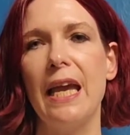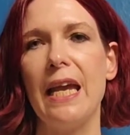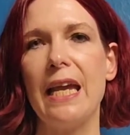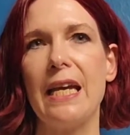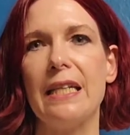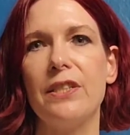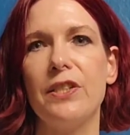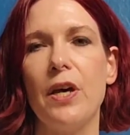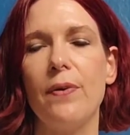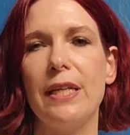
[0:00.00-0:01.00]
And
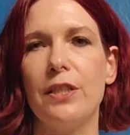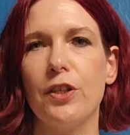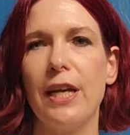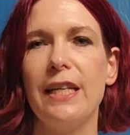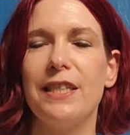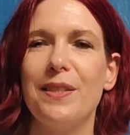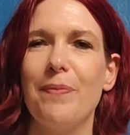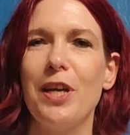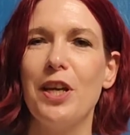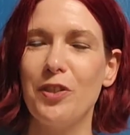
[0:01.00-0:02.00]
so it's created
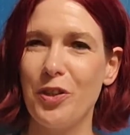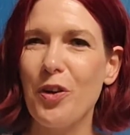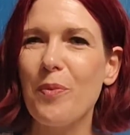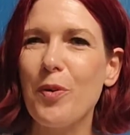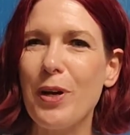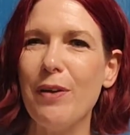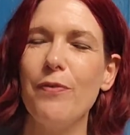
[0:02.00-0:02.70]
some turmoil